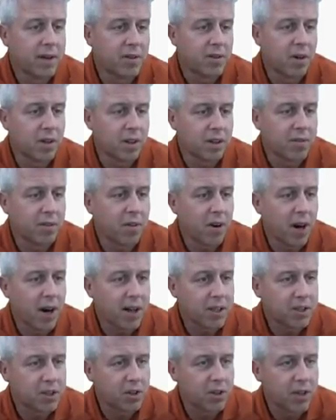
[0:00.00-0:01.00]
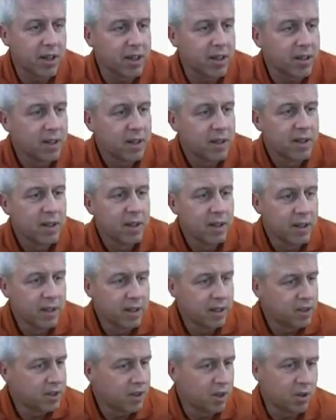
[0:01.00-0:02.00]
hydraulic fracturing.
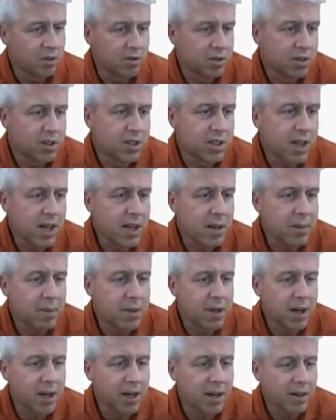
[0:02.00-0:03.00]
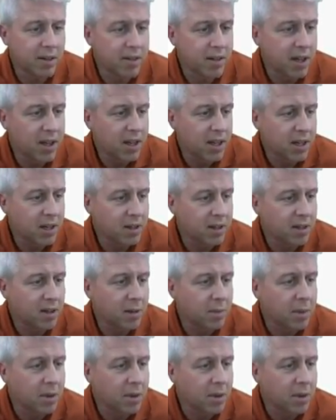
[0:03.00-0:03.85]
So same kind of thing.